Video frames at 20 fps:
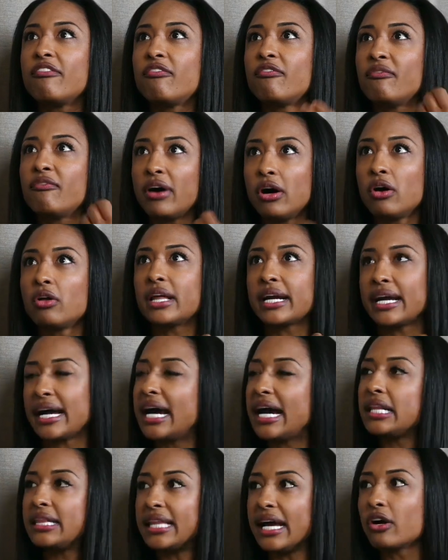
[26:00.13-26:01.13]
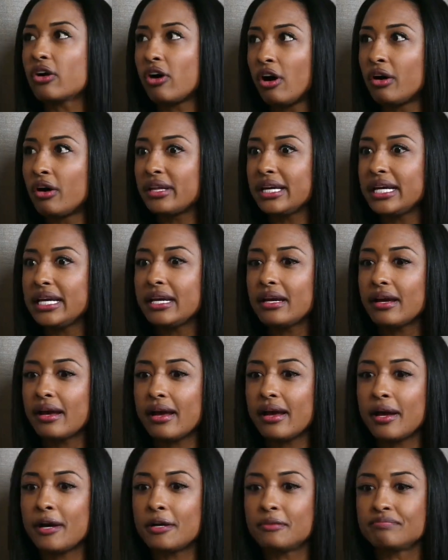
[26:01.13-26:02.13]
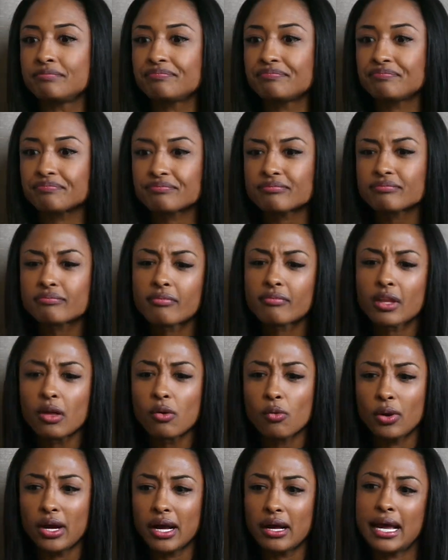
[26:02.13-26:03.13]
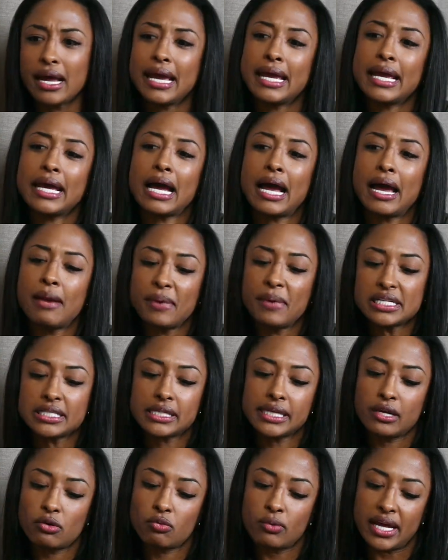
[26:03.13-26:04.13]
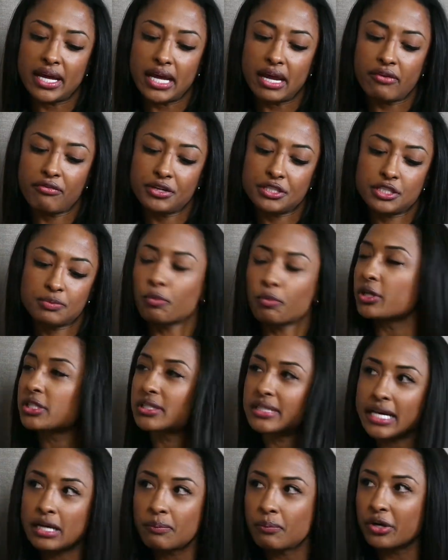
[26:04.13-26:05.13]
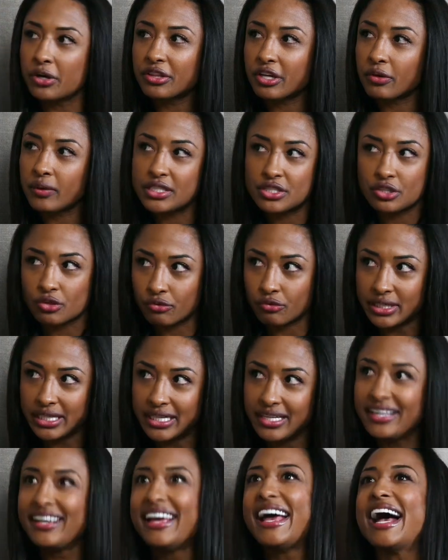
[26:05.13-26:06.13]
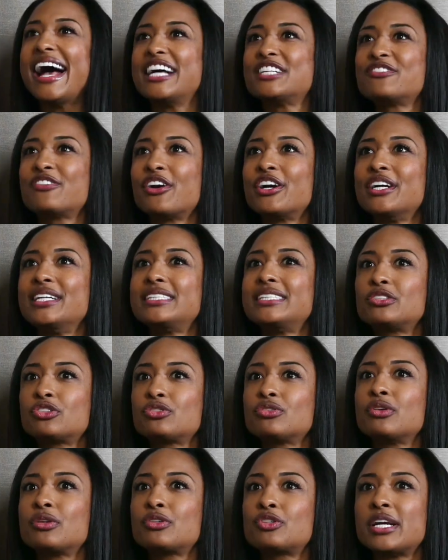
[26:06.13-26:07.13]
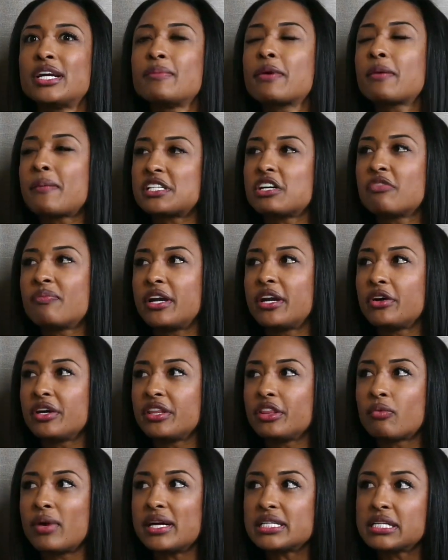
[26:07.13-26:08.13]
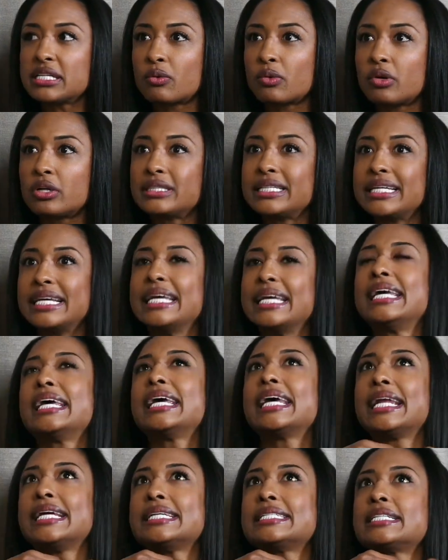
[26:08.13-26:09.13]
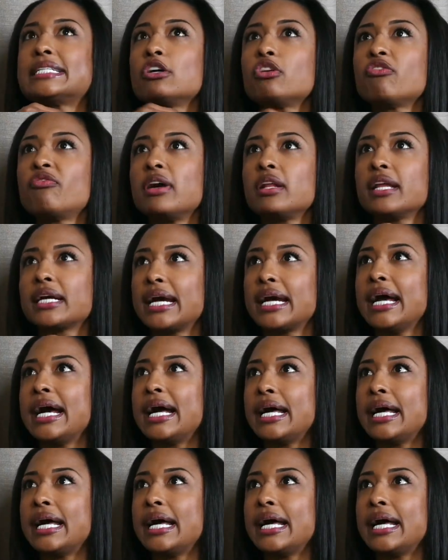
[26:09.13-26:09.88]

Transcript: I felt like I had that calling. I basically had read every sports psych book there was to read as far as trying to make myself better in the wrestling world, and I still felt like I